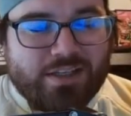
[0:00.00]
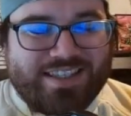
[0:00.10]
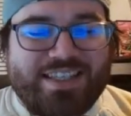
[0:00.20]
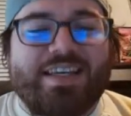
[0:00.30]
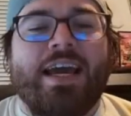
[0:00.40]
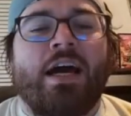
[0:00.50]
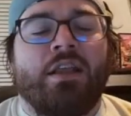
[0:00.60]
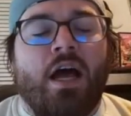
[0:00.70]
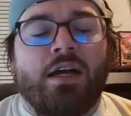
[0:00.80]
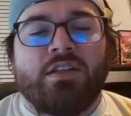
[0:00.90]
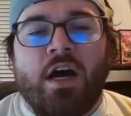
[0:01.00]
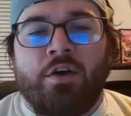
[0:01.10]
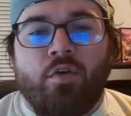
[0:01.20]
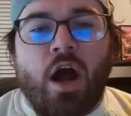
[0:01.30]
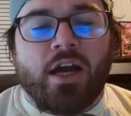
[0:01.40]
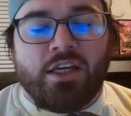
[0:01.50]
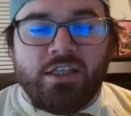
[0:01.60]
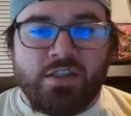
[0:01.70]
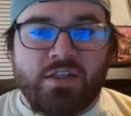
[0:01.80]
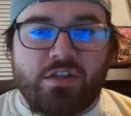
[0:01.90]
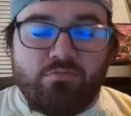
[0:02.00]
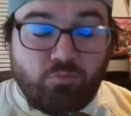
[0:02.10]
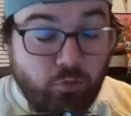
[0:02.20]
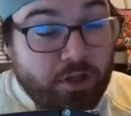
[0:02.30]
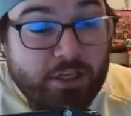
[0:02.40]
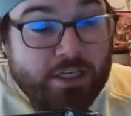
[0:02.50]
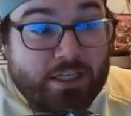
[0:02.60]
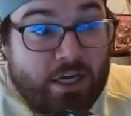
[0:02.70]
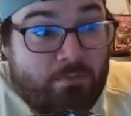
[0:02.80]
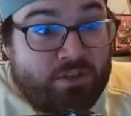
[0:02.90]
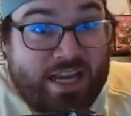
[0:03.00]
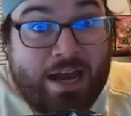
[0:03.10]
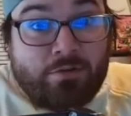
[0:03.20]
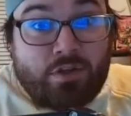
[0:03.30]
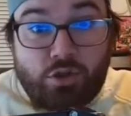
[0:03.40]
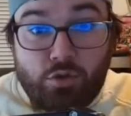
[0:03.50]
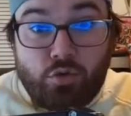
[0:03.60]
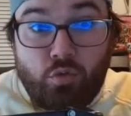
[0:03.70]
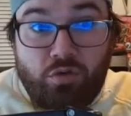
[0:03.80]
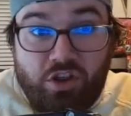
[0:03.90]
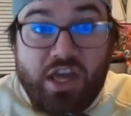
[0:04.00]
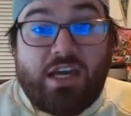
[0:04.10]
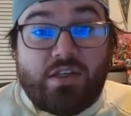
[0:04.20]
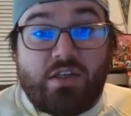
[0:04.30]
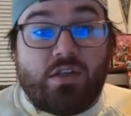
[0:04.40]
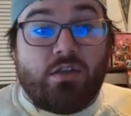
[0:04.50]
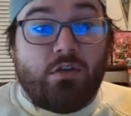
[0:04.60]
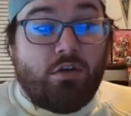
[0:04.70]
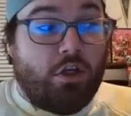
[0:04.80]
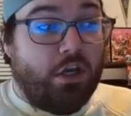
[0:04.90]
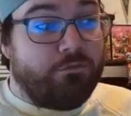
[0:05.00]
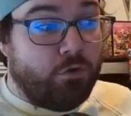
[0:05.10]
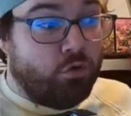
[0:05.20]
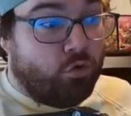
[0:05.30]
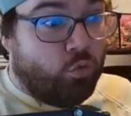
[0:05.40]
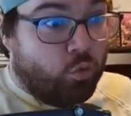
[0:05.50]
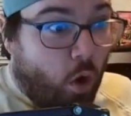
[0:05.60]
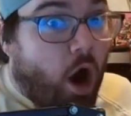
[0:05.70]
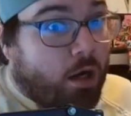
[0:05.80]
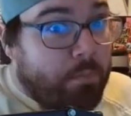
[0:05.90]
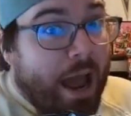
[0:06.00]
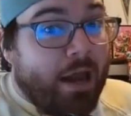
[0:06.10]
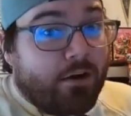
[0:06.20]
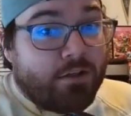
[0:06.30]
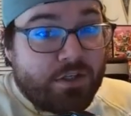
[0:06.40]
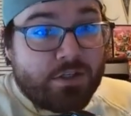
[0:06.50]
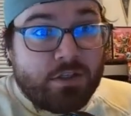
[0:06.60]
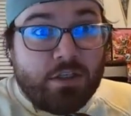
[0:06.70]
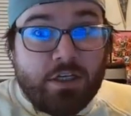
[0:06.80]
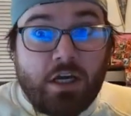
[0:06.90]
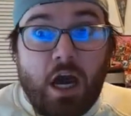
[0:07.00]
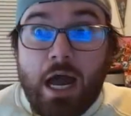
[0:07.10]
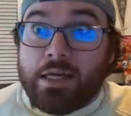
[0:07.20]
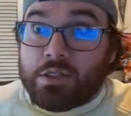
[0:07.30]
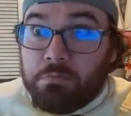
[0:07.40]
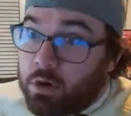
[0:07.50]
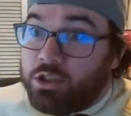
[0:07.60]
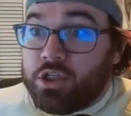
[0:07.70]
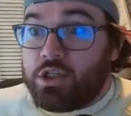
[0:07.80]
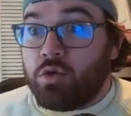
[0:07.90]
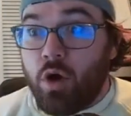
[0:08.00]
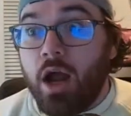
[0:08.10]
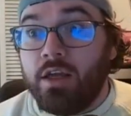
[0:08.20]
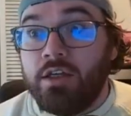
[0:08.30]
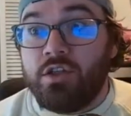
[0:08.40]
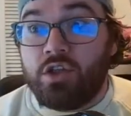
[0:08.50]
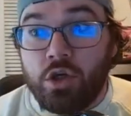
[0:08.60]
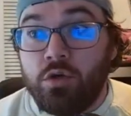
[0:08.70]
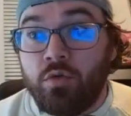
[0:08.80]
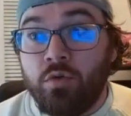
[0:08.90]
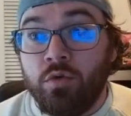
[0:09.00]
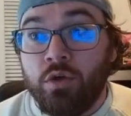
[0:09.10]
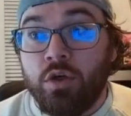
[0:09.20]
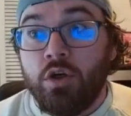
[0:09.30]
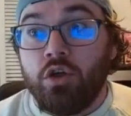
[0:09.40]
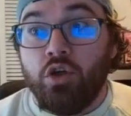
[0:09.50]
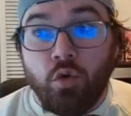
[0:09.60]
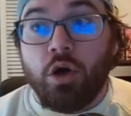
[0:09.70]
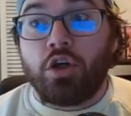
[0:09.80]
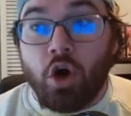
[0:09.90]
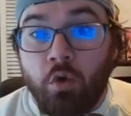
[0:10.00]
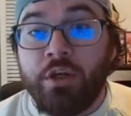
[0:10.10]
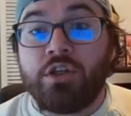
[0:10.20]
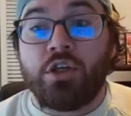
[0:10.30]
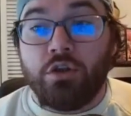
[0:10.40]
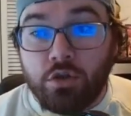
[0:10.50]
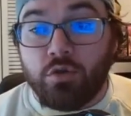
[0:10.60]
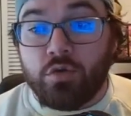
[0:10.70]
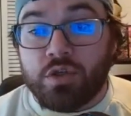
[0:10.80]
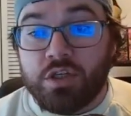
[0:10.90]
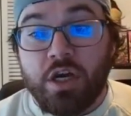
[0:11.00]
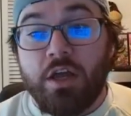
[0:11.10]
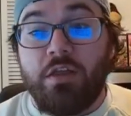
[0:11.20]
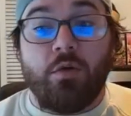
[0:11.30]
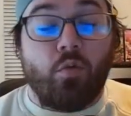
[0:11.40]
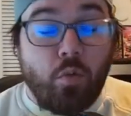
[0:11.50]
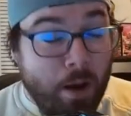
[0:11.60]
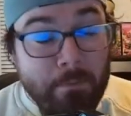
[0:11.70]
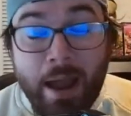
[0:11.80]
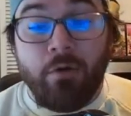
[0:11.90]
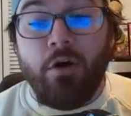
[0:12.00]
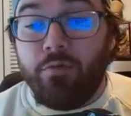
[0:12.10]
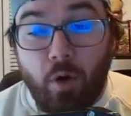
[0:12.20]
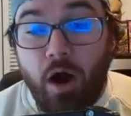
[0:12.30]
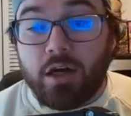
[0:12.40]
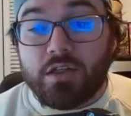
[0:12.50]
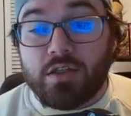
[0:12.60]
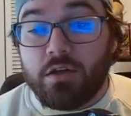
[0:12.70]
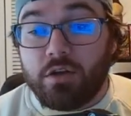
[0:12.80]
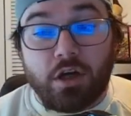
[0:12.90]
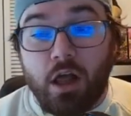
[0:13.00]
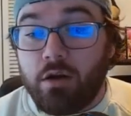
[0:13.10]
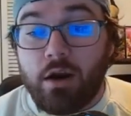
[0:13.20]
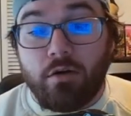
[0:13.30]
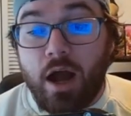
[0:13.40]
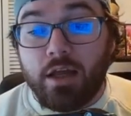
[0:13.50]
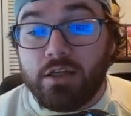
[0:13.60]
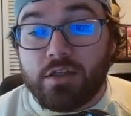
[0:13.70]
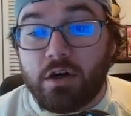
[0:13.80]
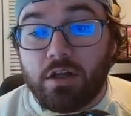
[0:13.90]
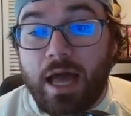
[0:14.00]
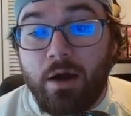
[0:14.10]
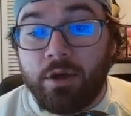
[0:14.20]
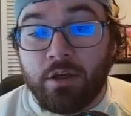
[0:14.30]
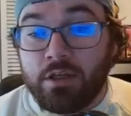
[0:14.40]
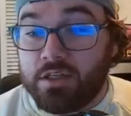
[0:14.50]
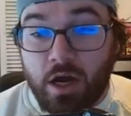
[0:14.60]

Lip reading: Today on Locked On Rockies, really it comes down to this. If you walk batters as much as the Rockies do, you are going to lose. The amount of walks the Colorado Rockies are allowing is